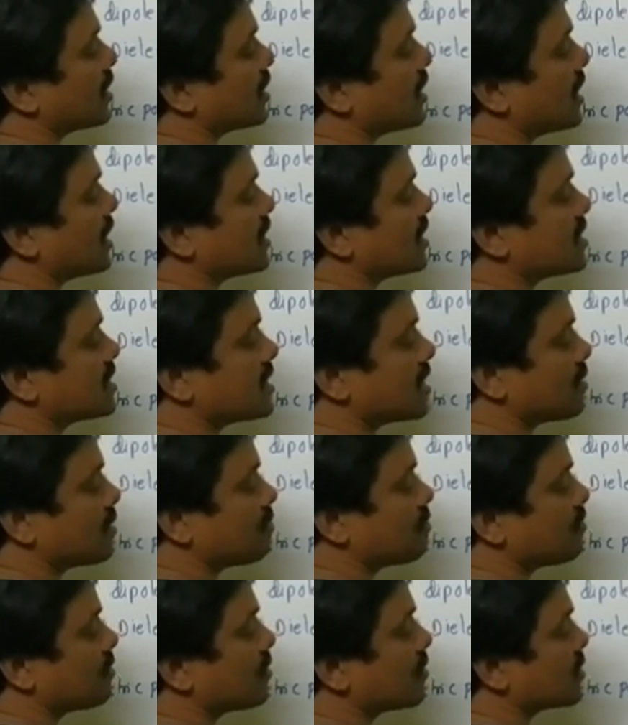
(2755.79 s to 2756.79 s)
There is
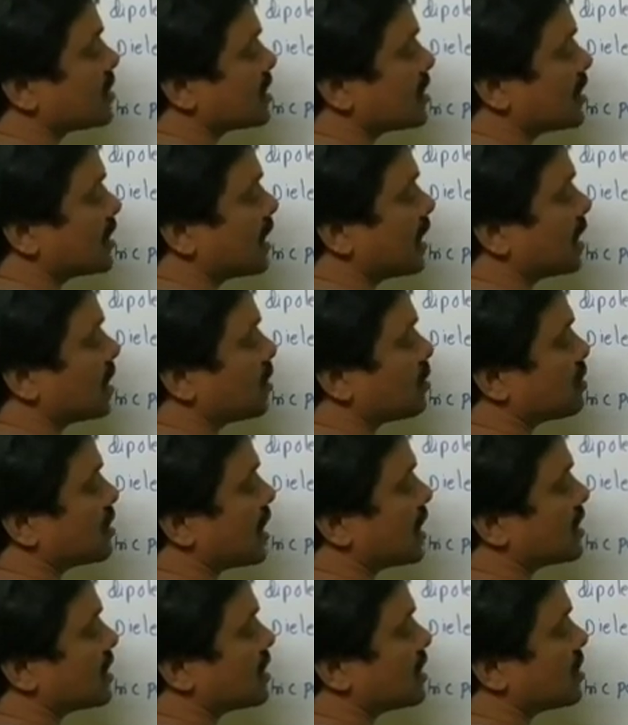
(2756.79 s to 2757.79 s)
some negative
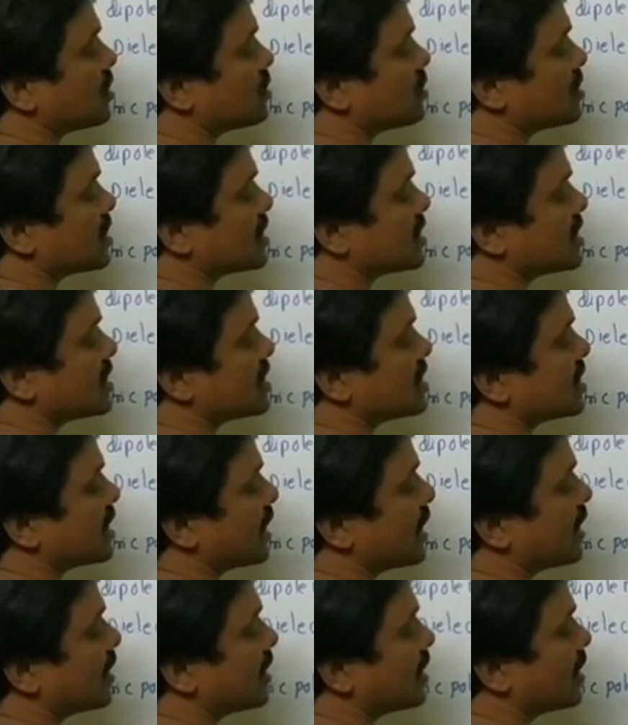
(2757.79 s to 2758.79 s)
charge induces this
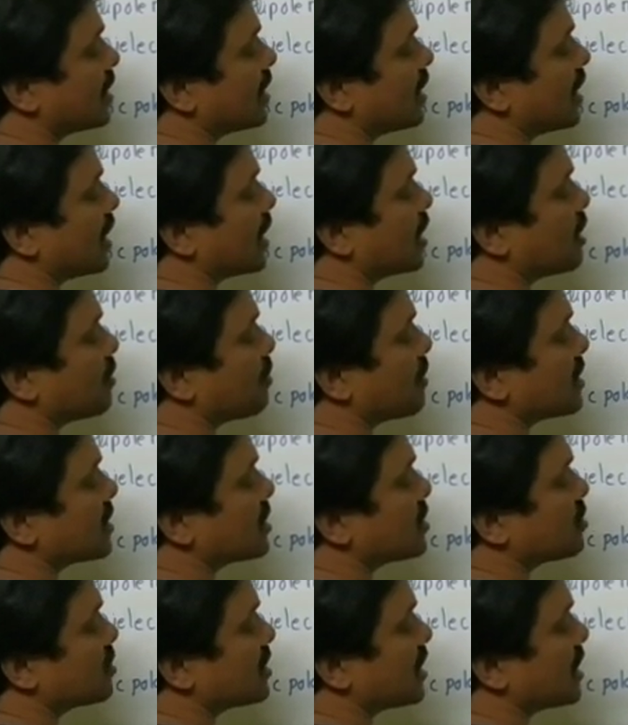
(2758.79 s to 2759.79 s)
side and a
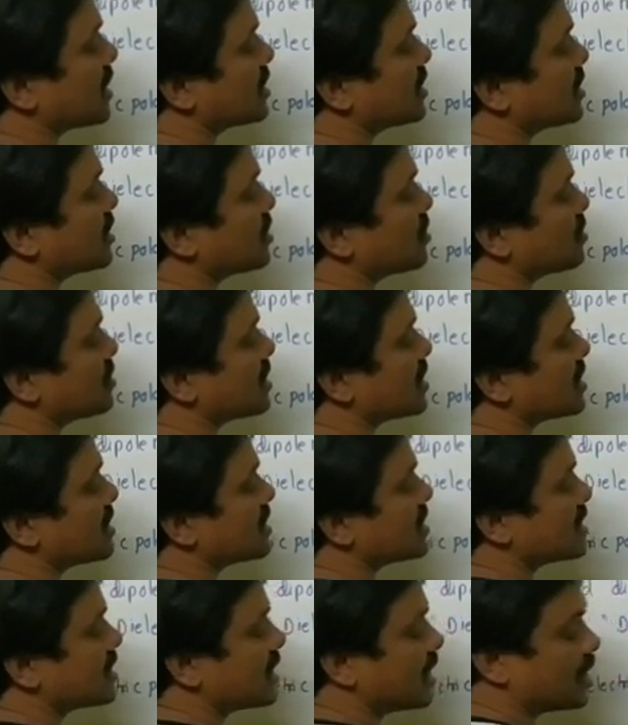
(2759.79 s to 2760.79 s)
positive charge
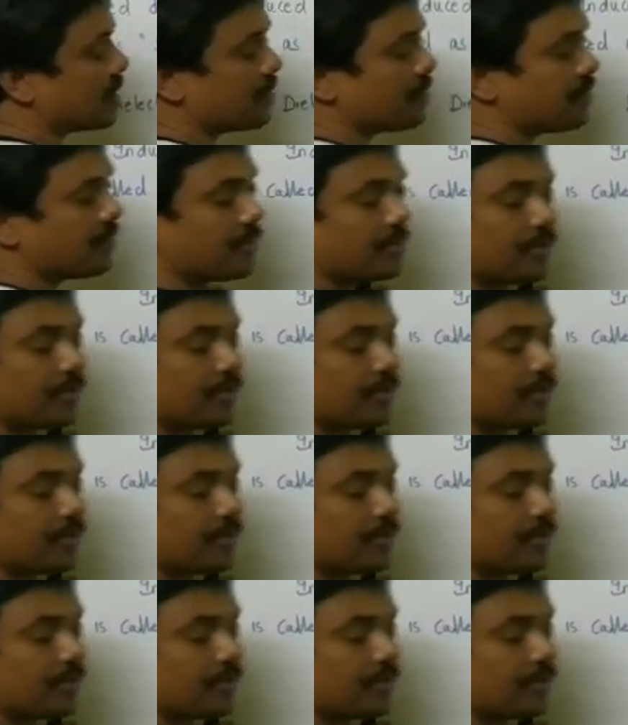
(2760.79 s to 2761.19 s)
induces this side.